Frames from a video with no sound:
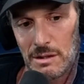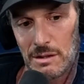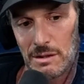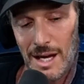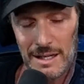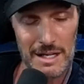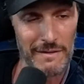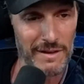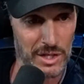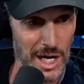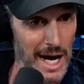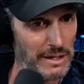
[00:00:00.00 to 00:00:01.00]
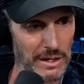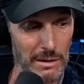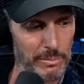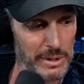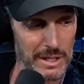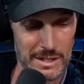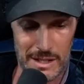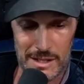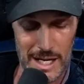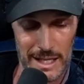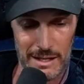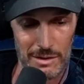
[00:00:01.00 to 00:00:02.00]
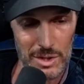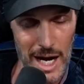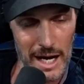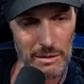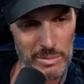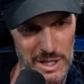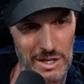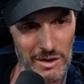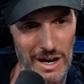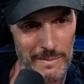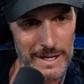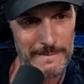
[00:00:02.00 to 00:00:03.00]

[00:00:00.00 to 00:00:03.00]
not give the child up because it's not their child, but you know what I mean?